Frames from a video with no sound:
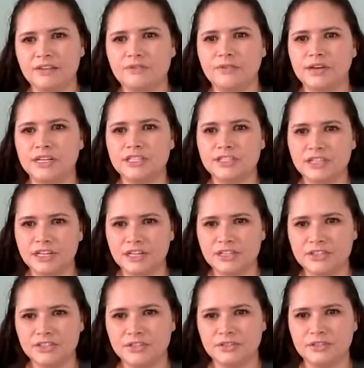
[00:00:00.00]
of what it's going to
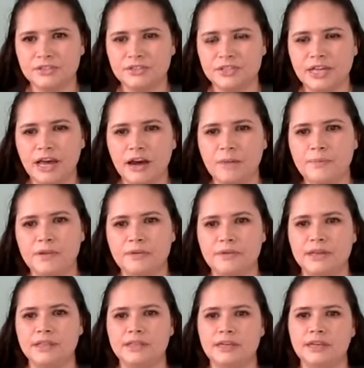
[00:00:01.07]
do to help you
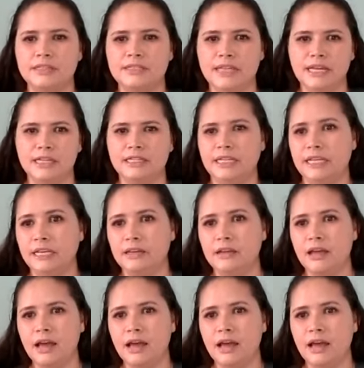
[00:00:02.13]
with a daily